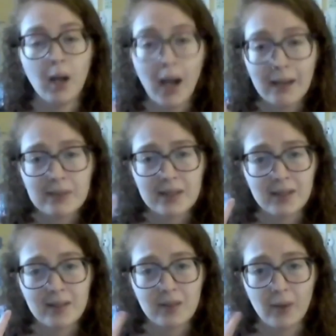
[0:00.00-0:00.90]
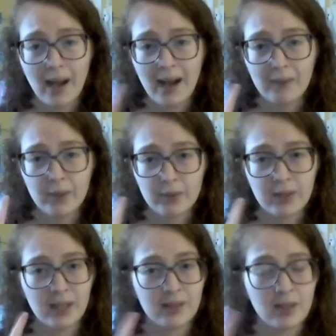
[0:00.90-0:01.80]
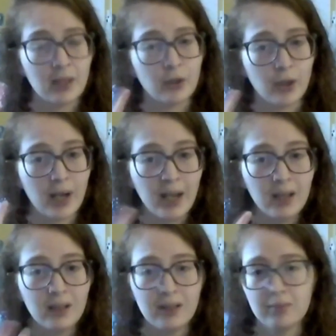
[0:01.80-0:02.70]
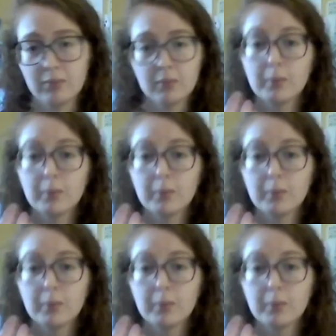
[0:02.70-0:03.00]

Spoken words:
Obviously, still have those things in your head and